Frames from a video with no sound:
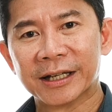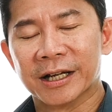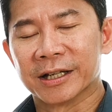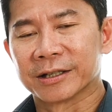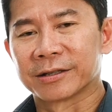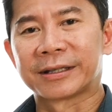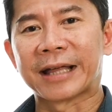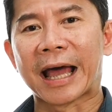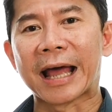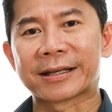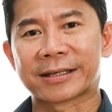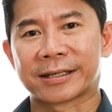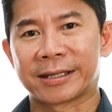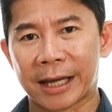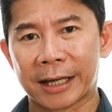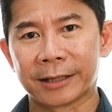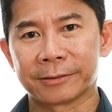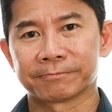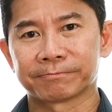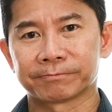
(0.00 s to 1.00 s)
So that's
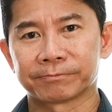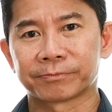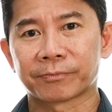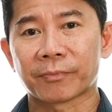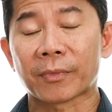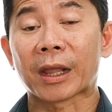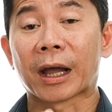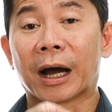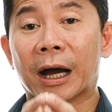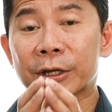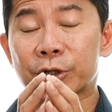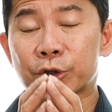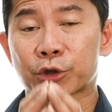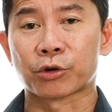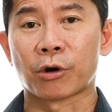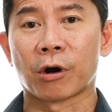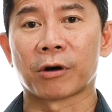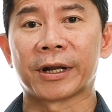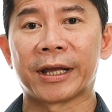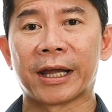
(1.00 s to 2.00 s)
it. I
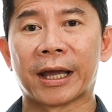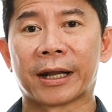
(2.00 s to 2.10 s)
strongly